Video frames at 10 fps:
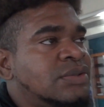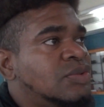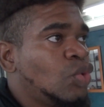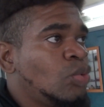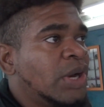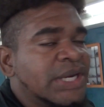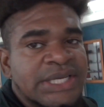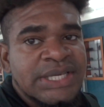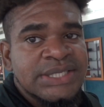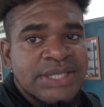
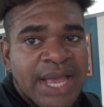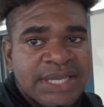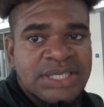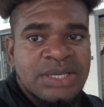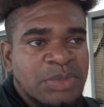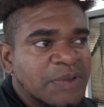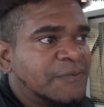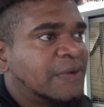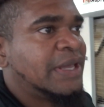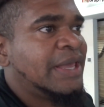nobody is asking me
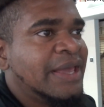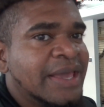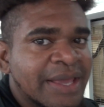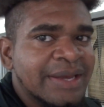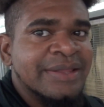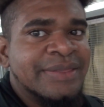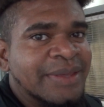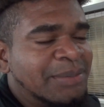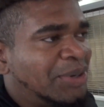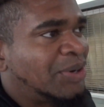for
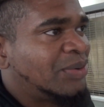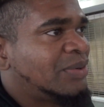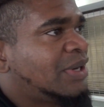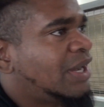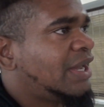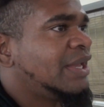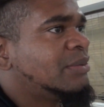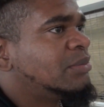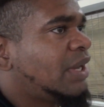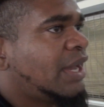anything, bro. I
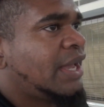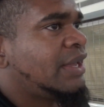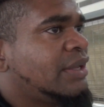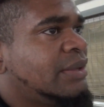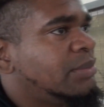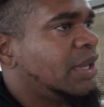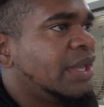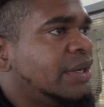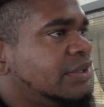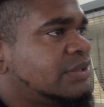am, I,
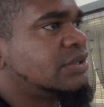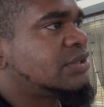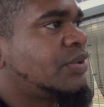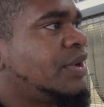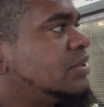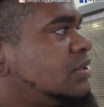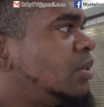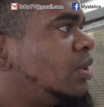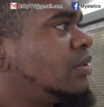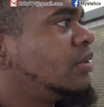man, this is crazy,
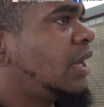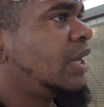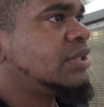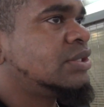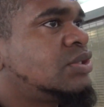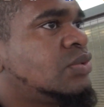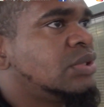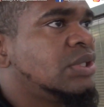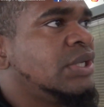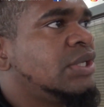bro. I just showed
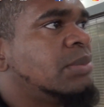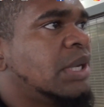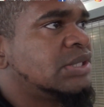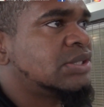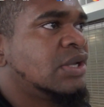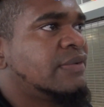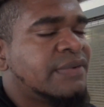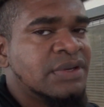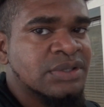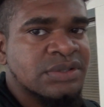the lady my stuff
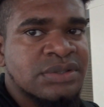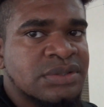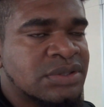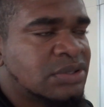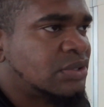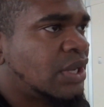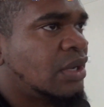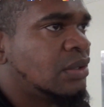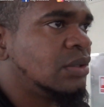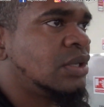and just, she's
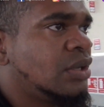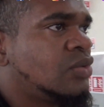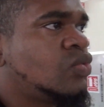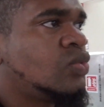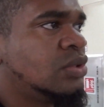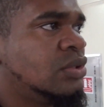like, okay, cool.